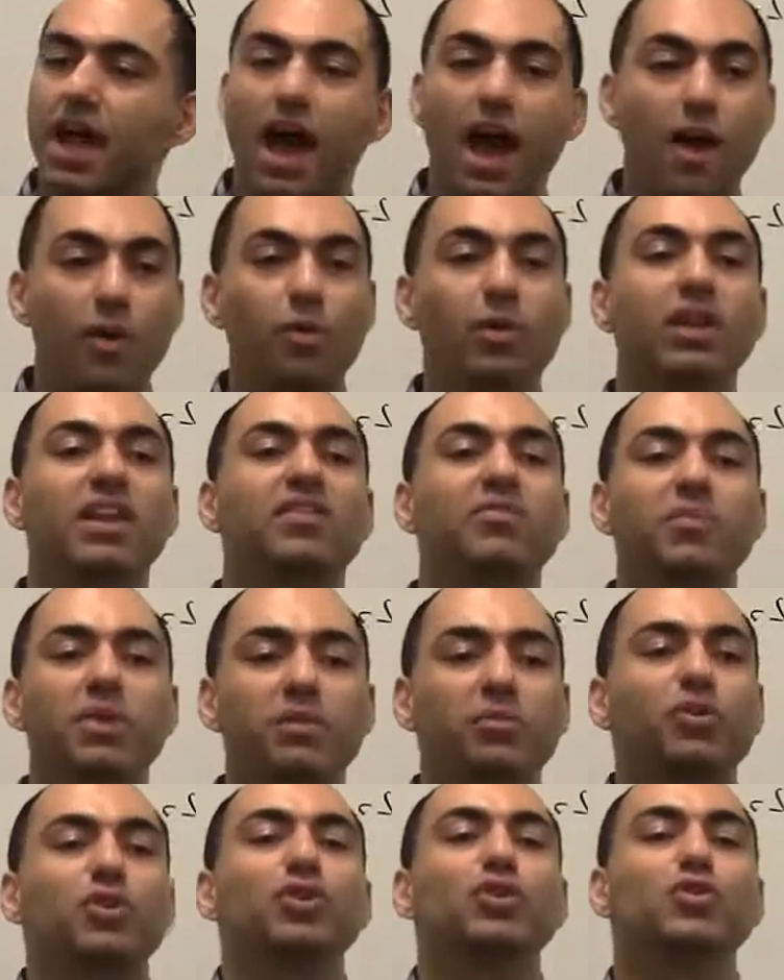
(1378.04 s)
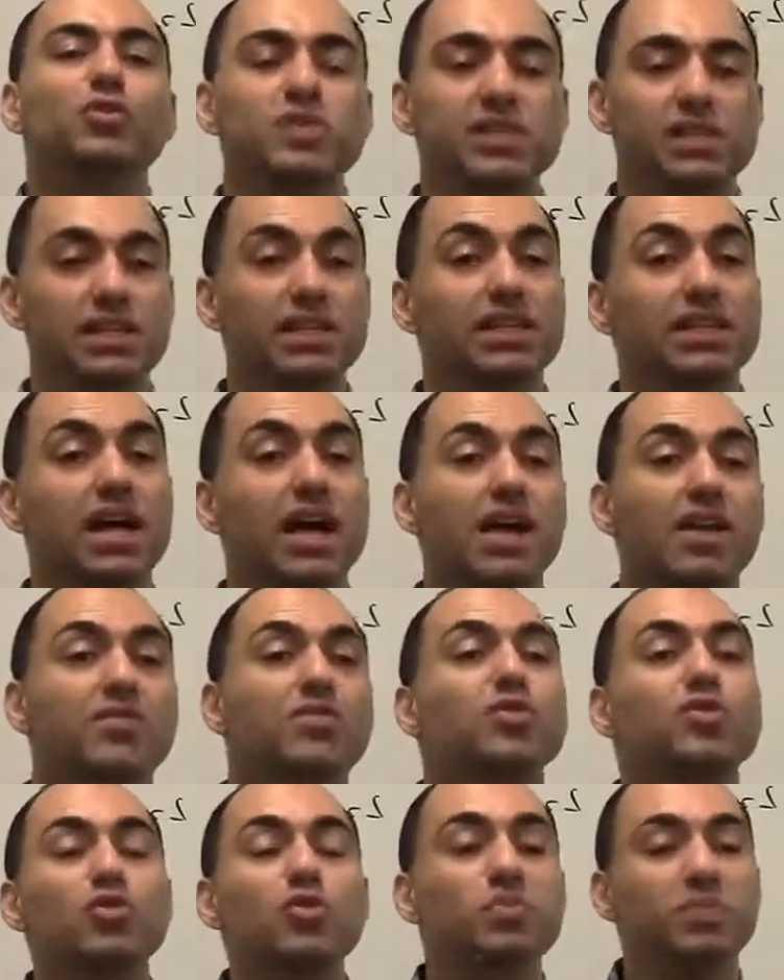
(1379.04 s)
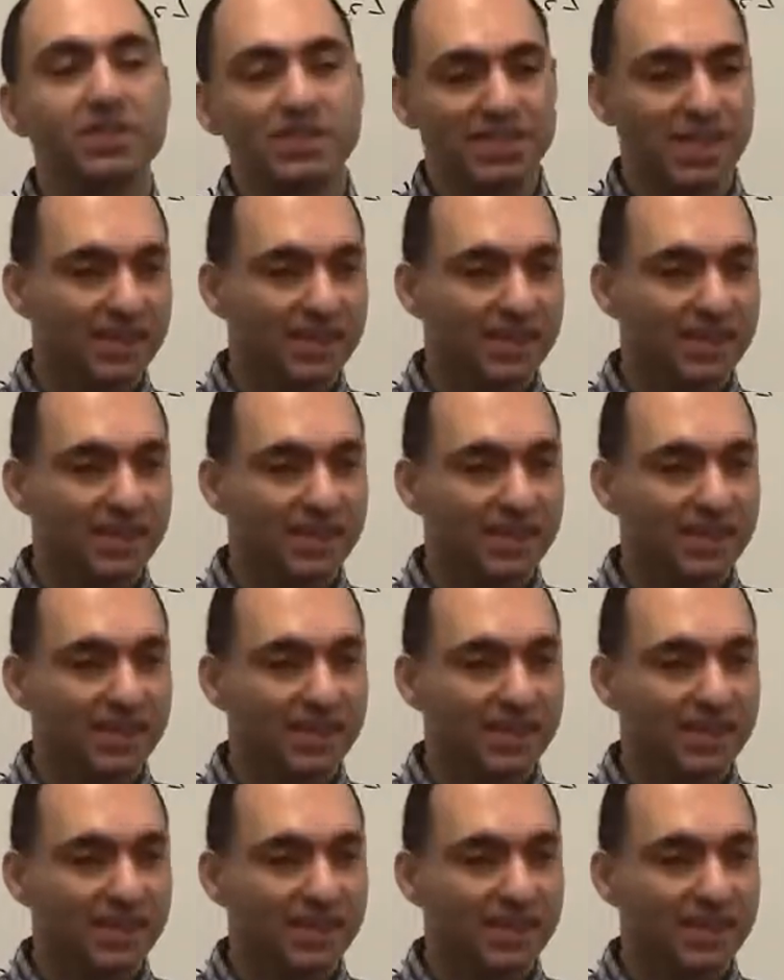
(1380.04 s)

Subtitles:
I will have been producing a lot of stupid